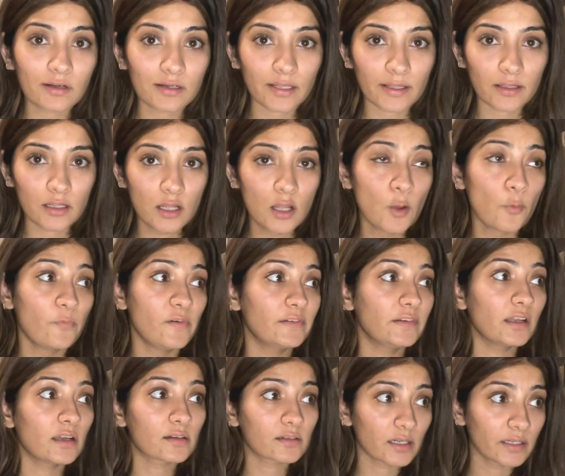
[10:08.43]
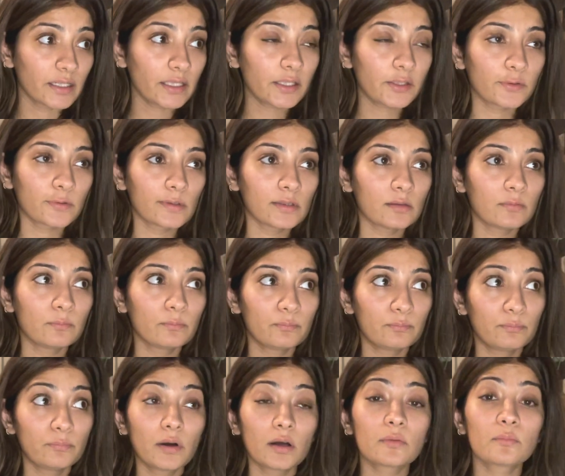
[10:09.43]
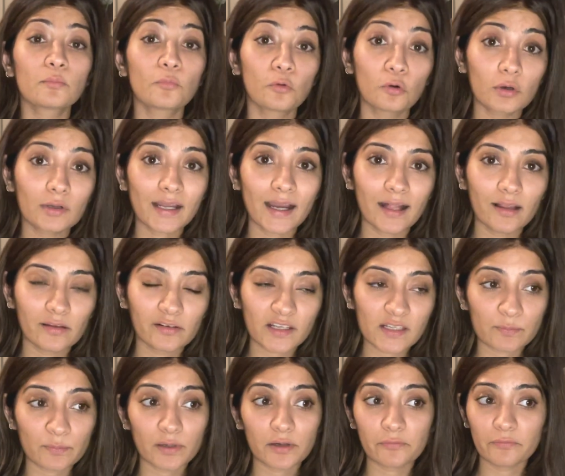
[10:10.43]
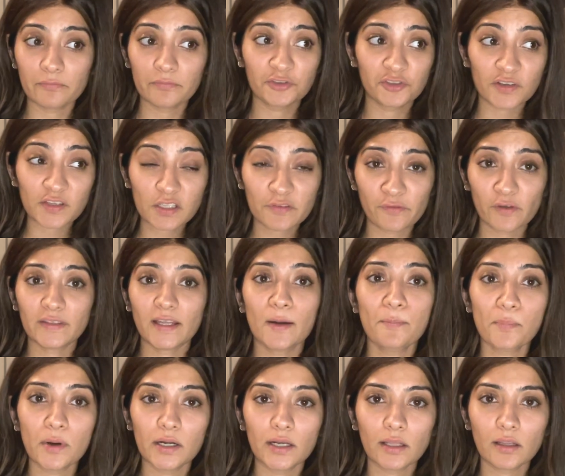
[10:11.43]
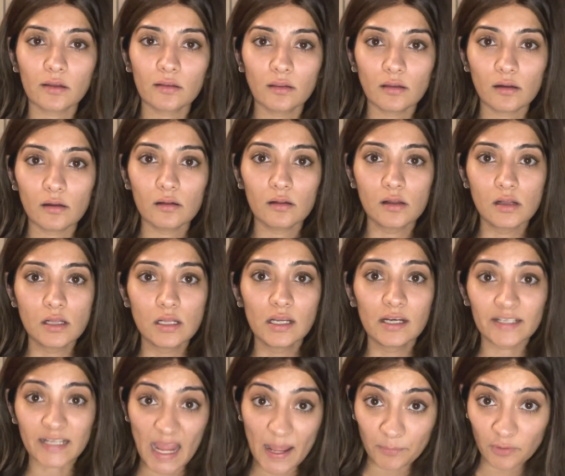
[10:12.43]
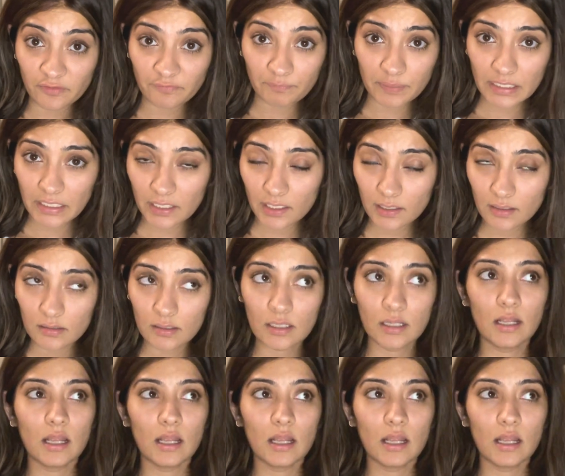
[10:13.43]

Like when you're running, you'll burn more calories, but just for that particular time of period.